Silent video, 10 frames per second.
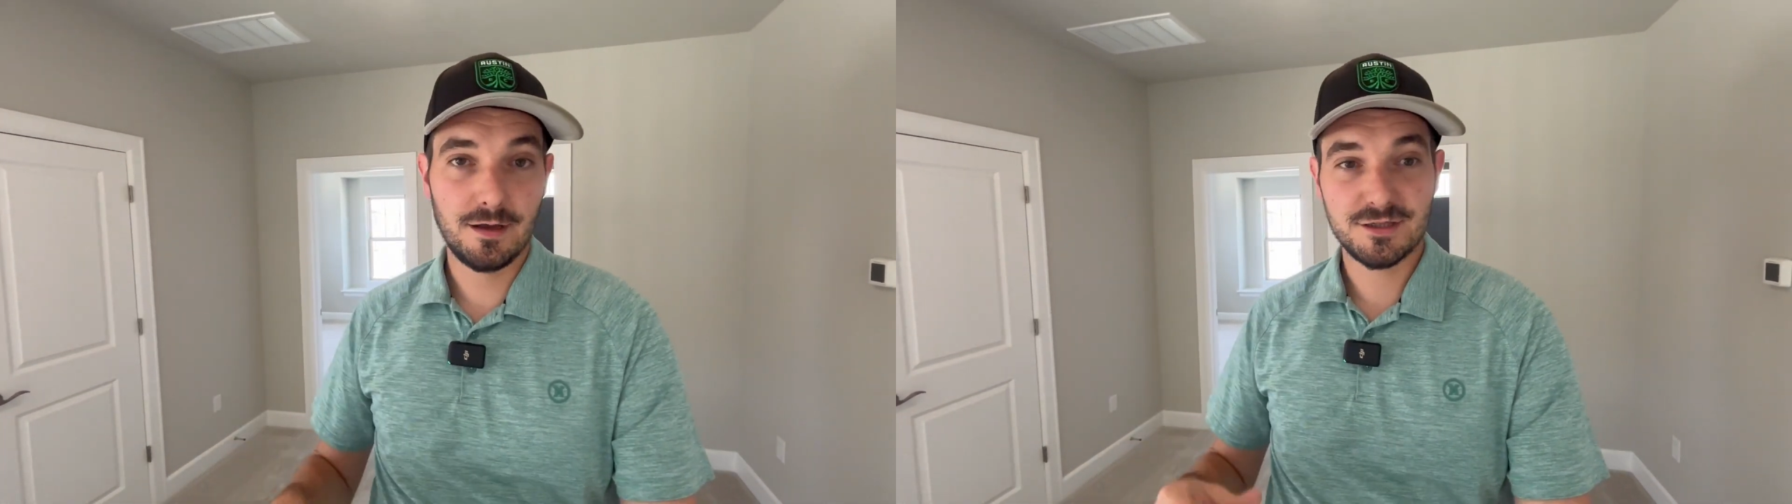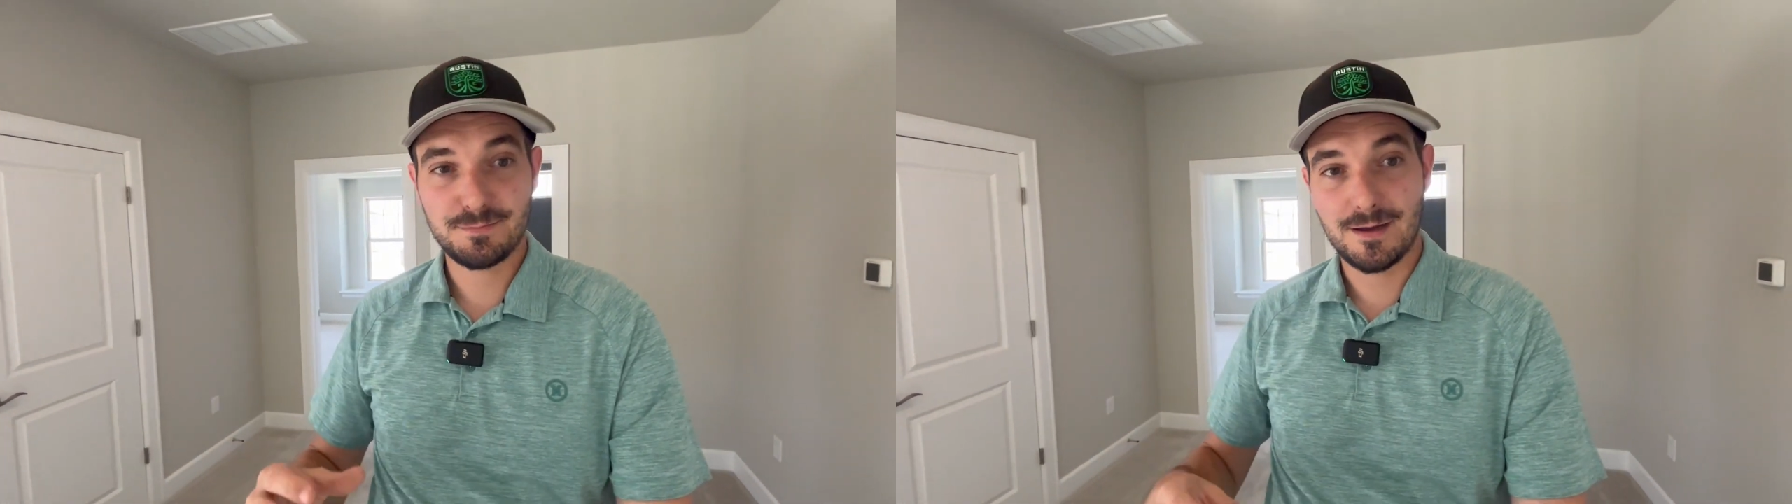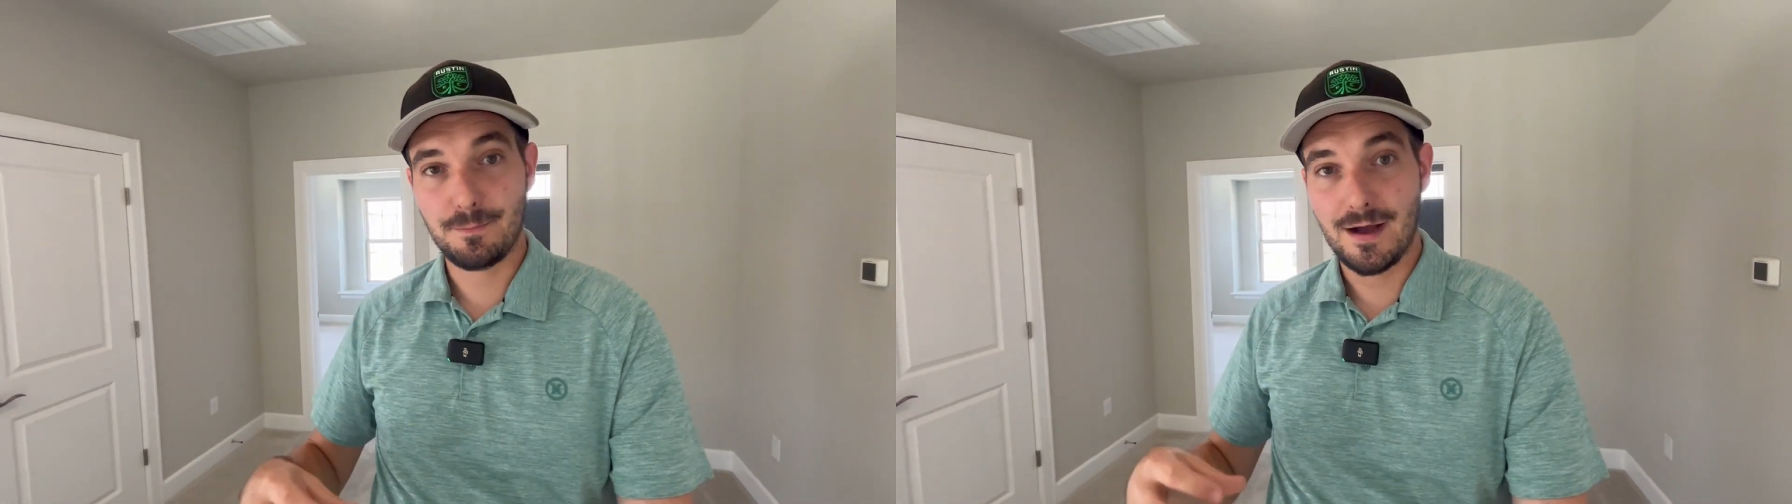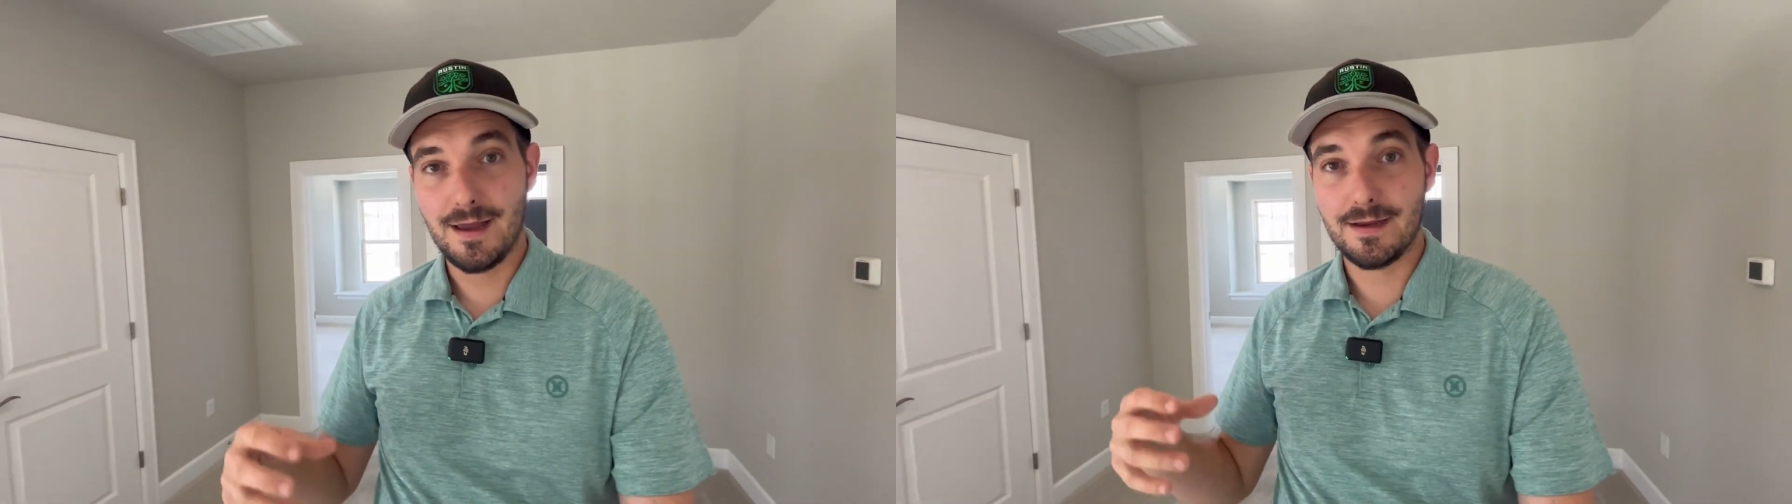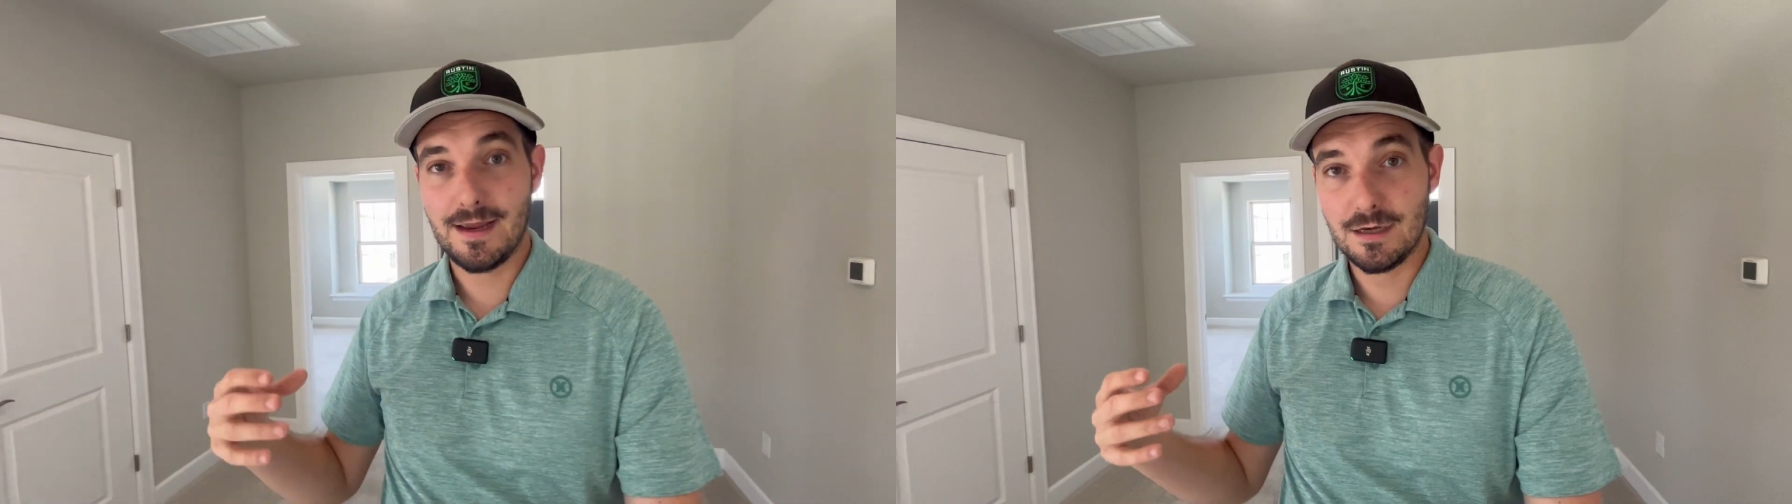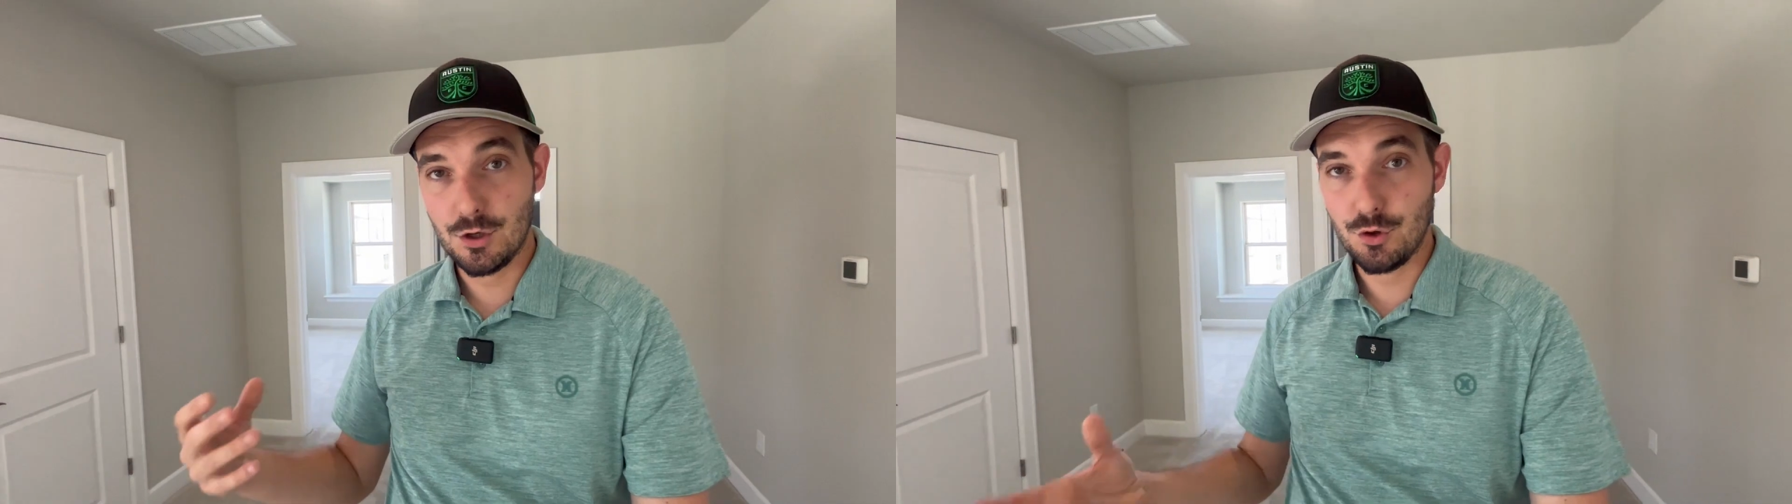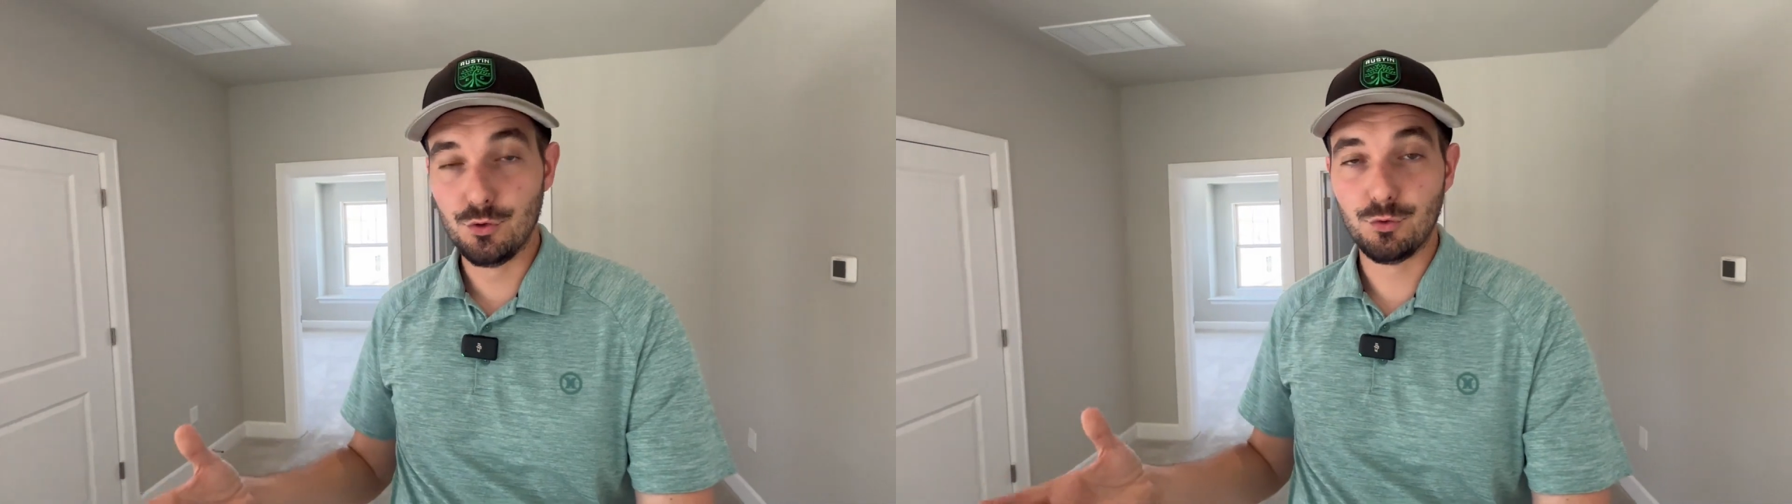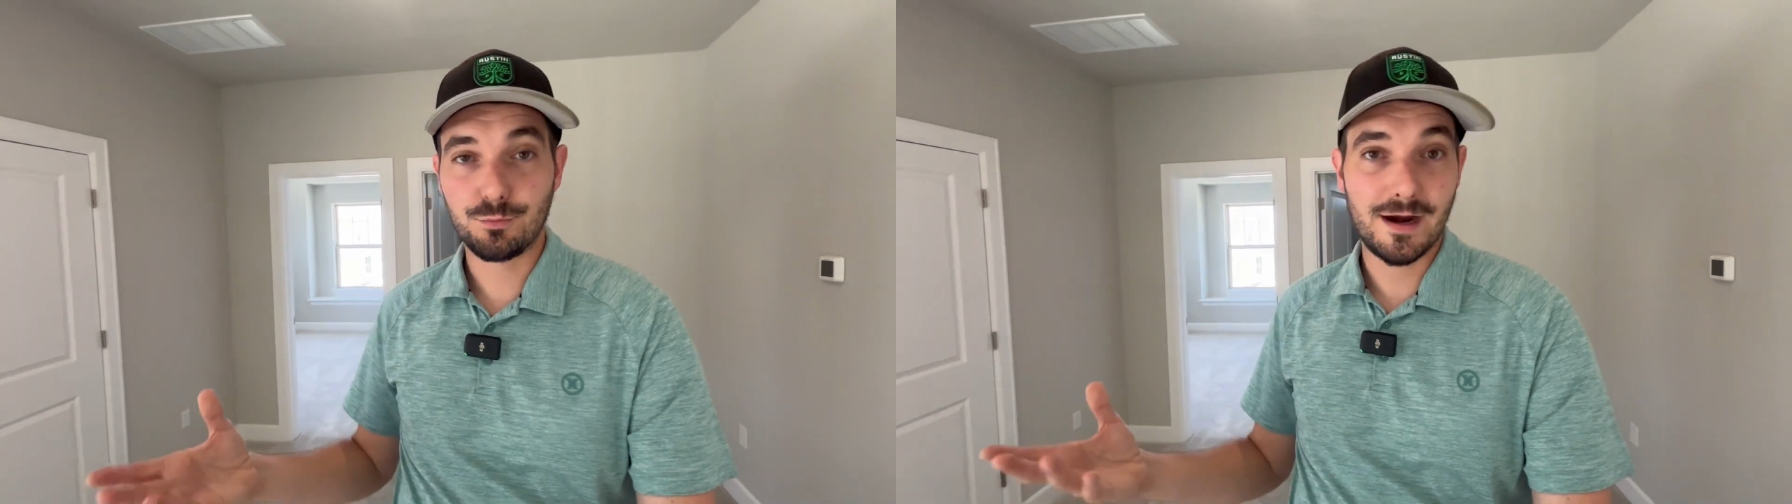just by buying
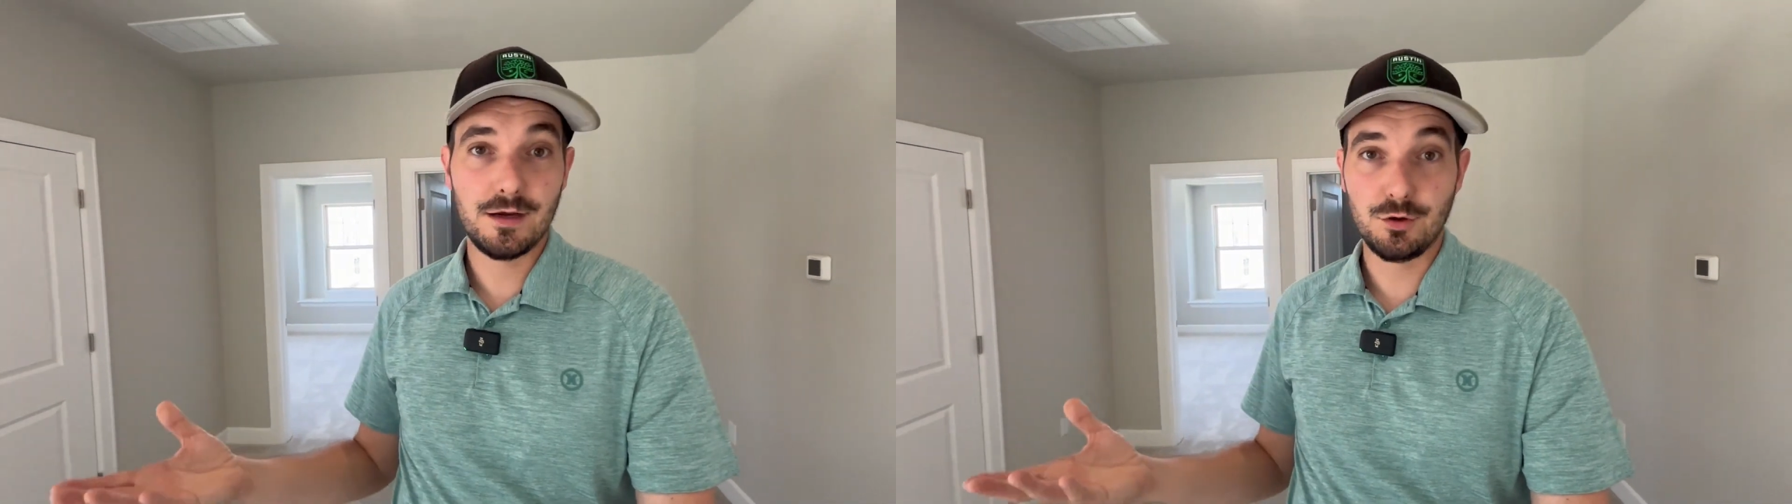a brand